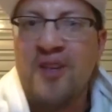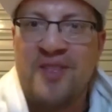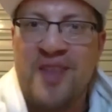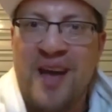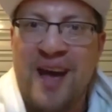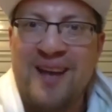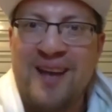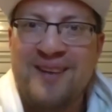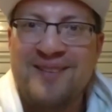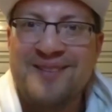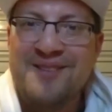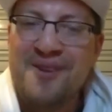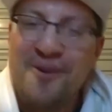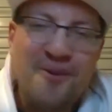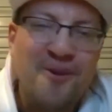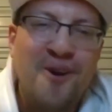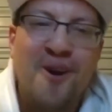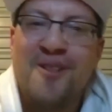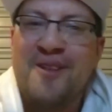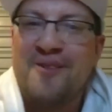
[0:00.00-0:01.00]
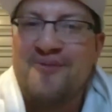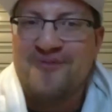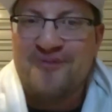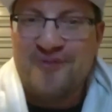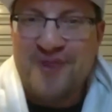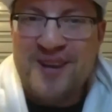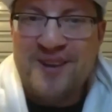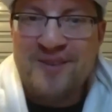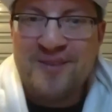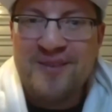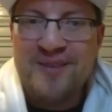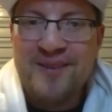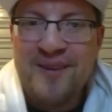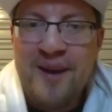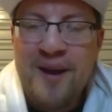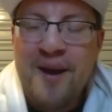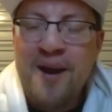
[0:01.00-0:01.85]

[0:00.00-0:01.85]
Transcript: that. Don't call it real.